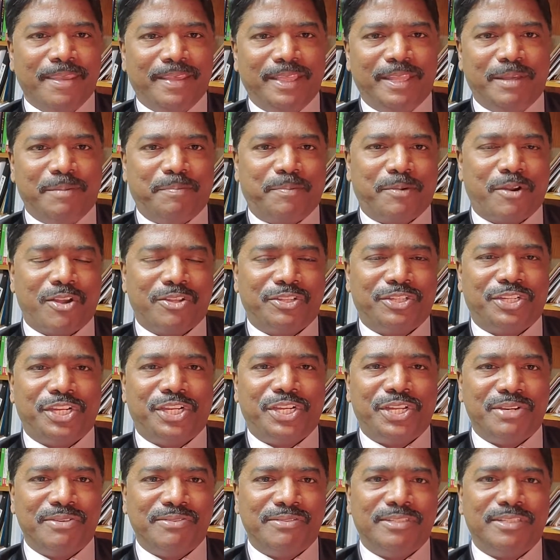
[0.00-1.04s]
the
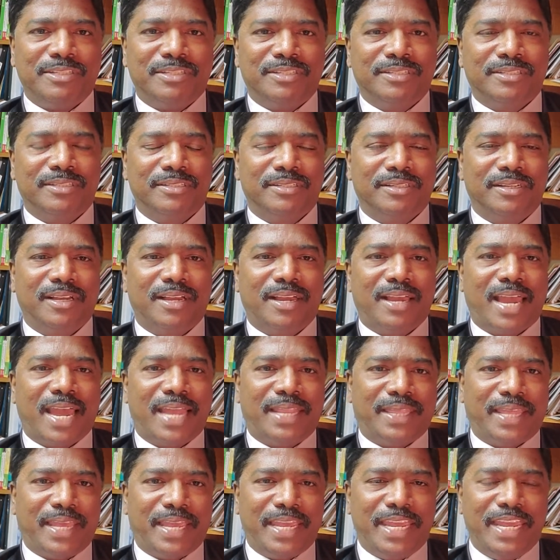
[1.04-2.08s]
prostitutes
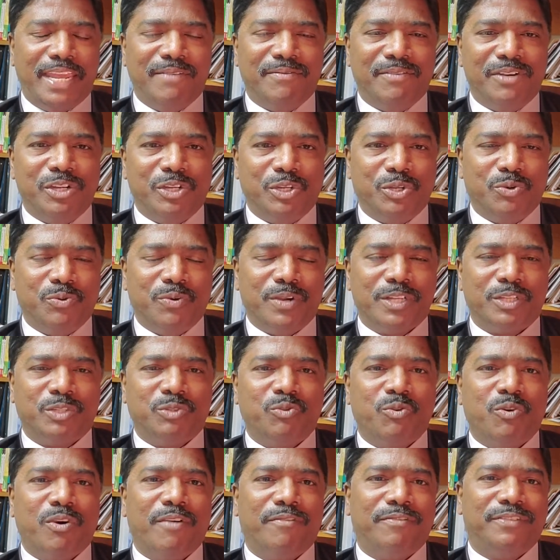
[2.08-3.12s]
and the evildoers
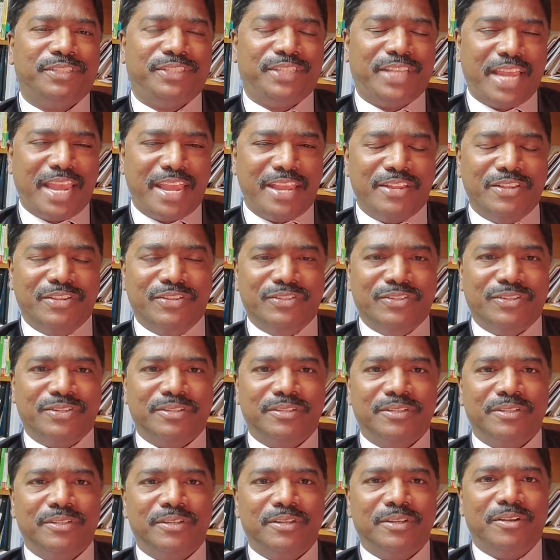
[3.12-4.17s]
who have changed
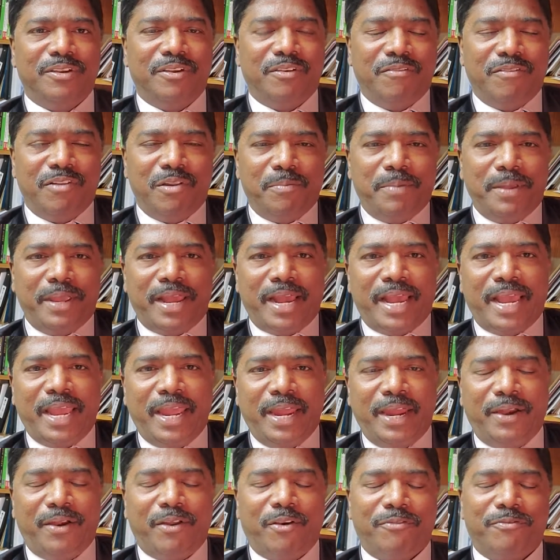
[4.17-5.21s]
will be
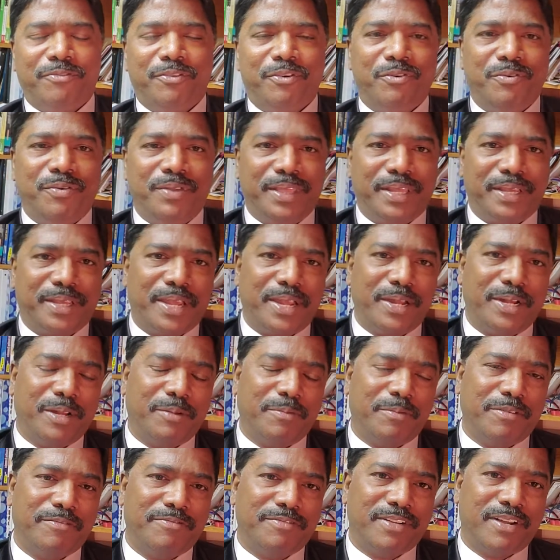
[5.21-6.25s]
ahead of you in the
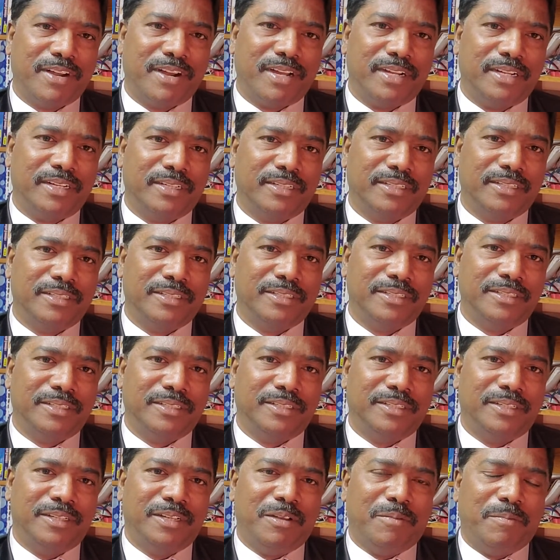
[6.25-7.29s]
kingdom of God.
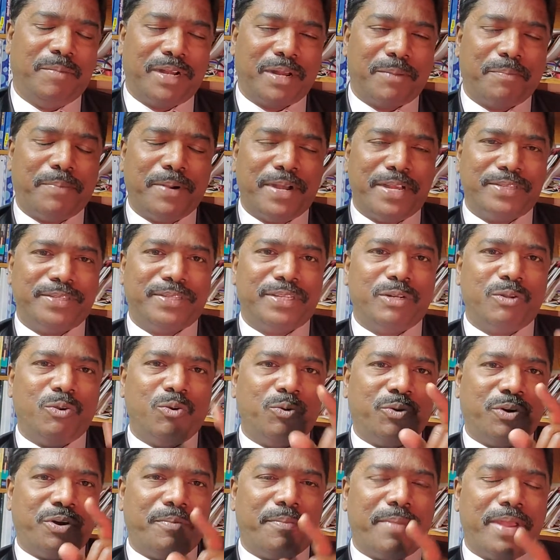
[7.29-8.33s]
But a person who
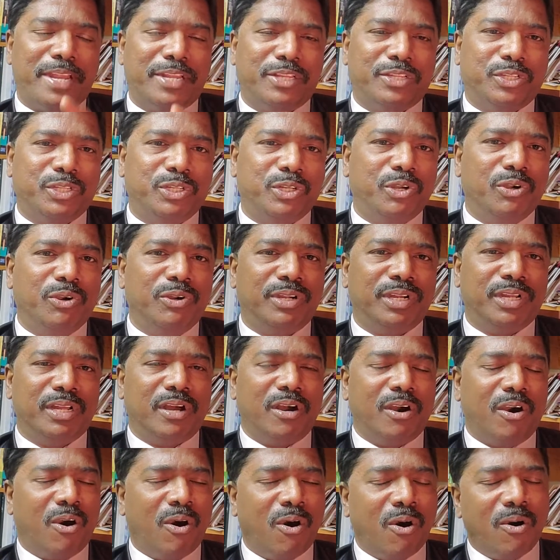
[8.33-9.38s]
remains good
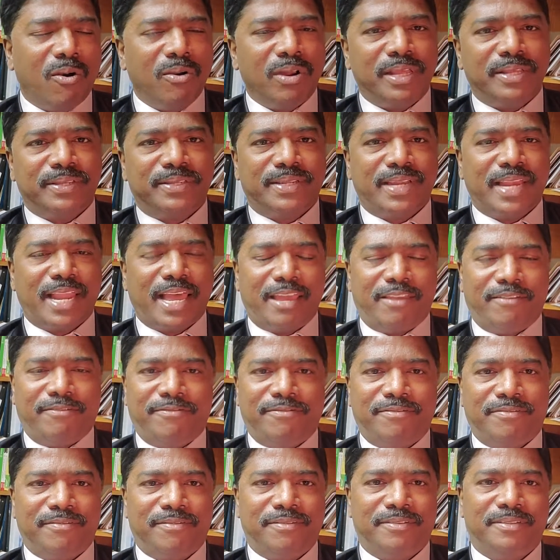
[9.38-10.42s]
all his
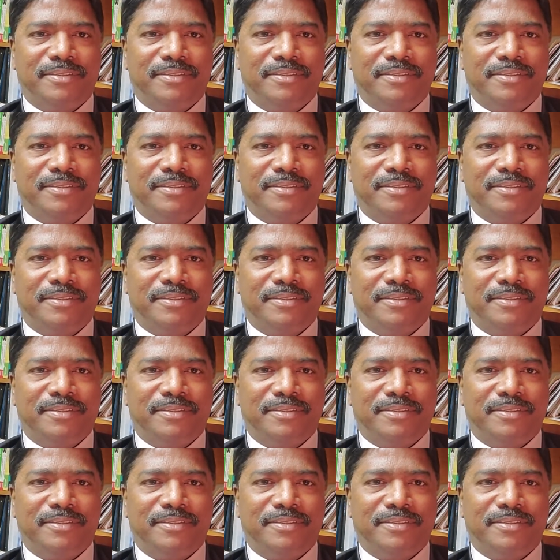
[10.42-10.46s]
life,